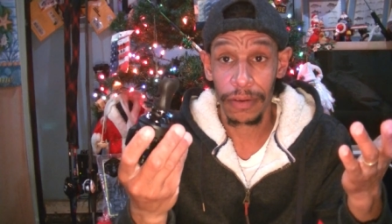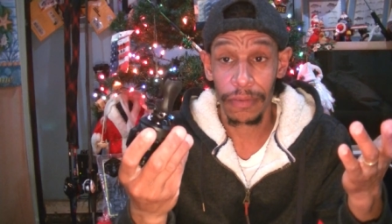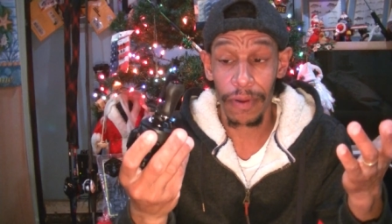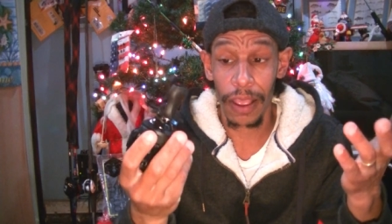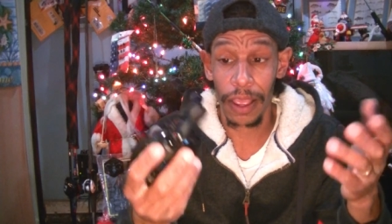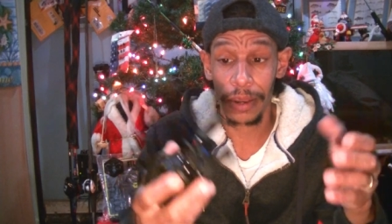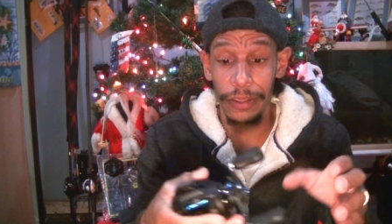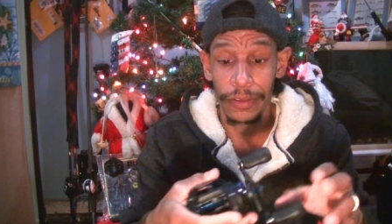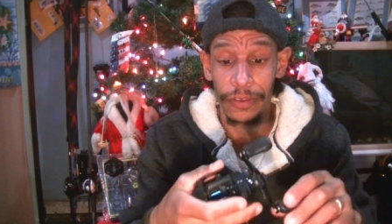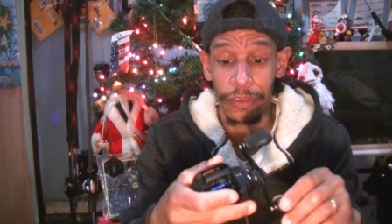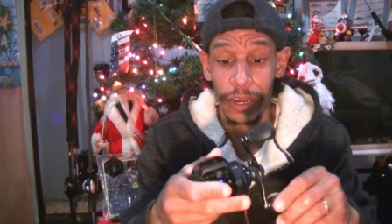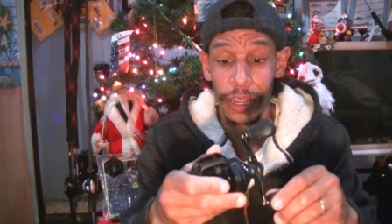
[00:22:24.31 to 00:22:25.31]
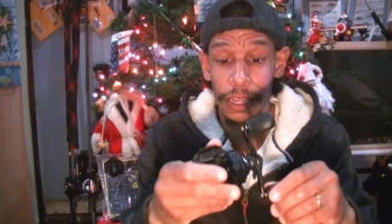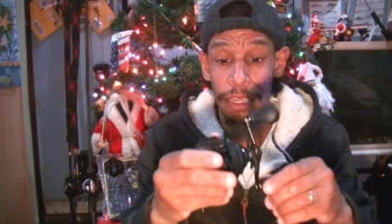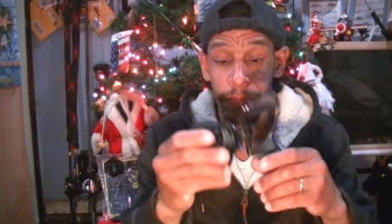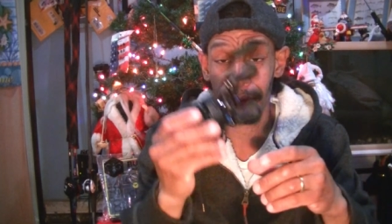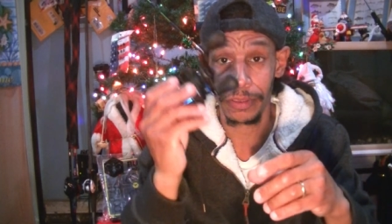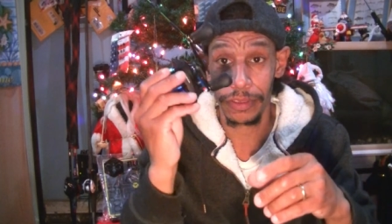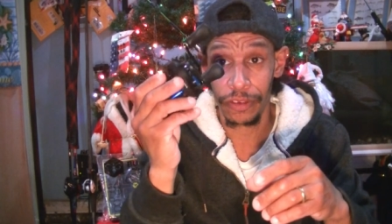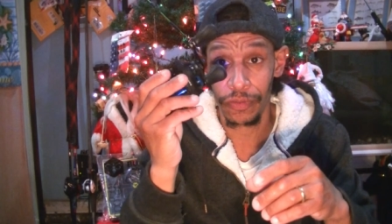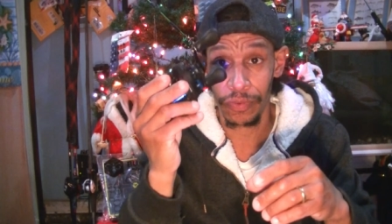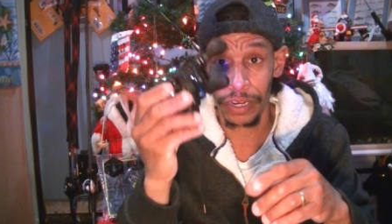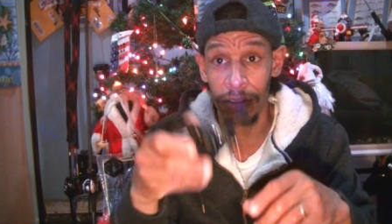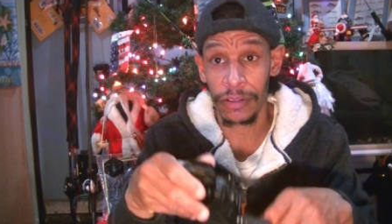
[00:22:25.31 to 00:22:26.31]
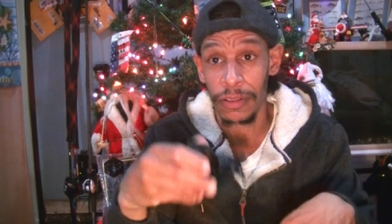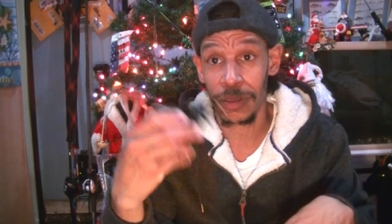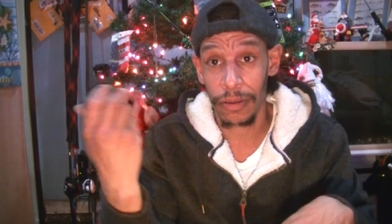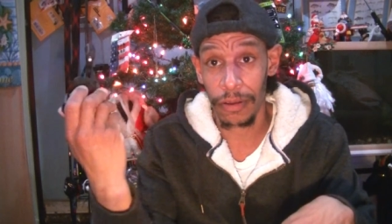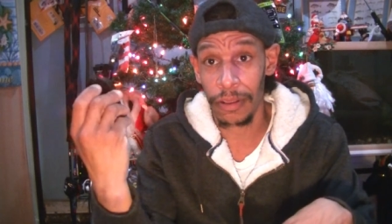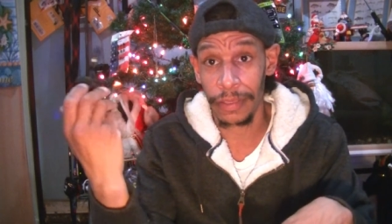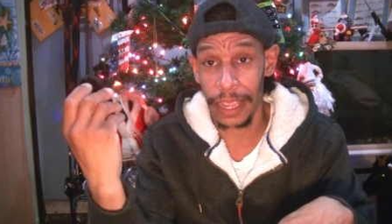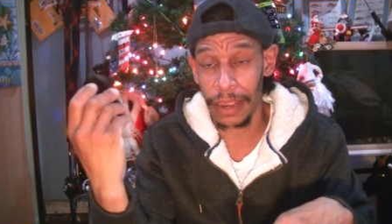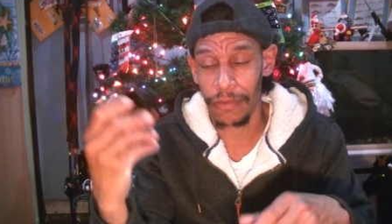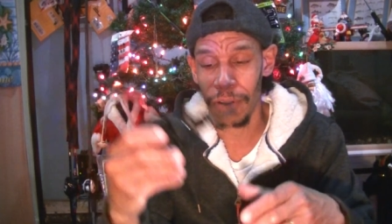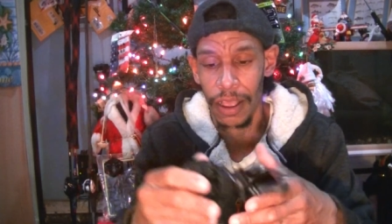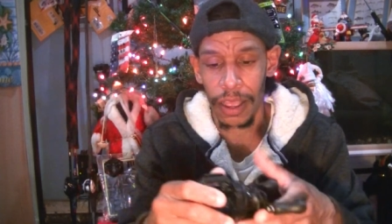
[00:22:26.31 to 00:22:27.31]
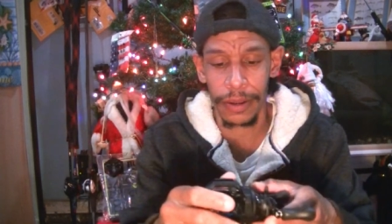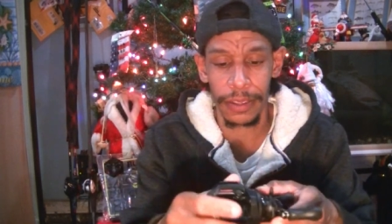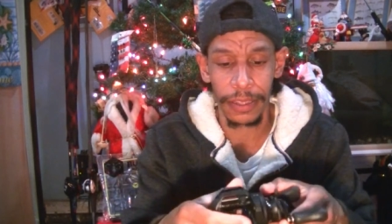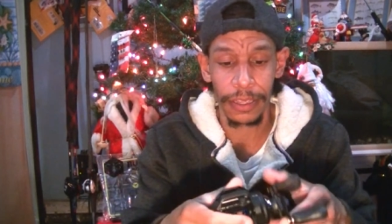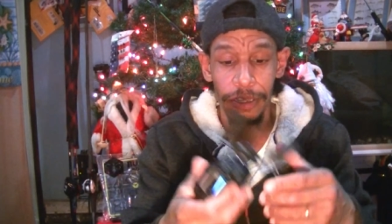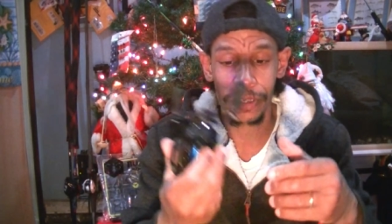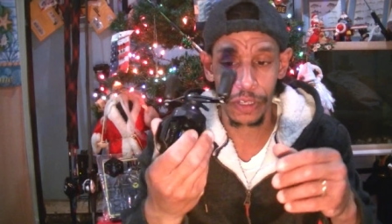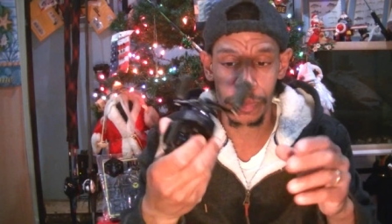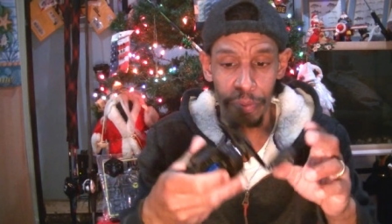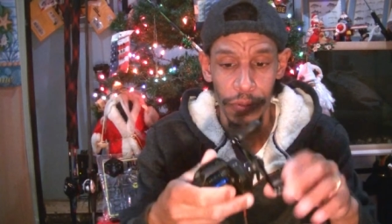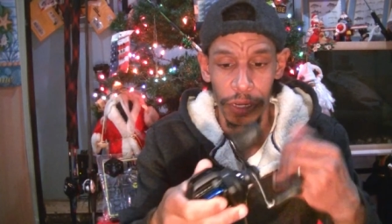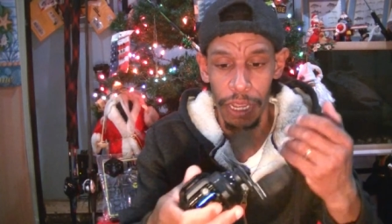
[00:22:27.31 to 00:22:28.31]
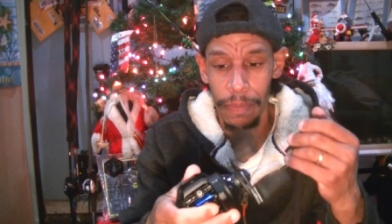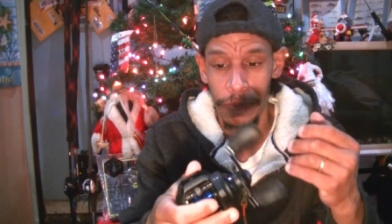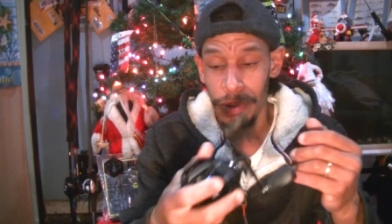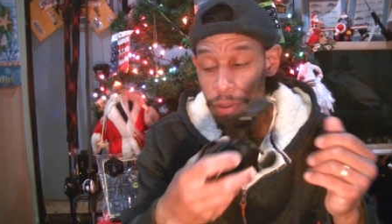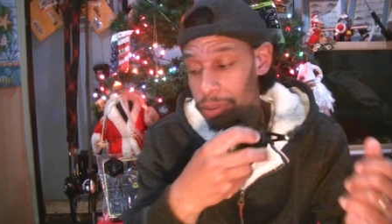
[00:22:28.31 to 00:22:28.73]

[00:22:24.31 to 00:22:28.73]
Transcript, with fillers: rod so that I can put this reel on that rod, spool it up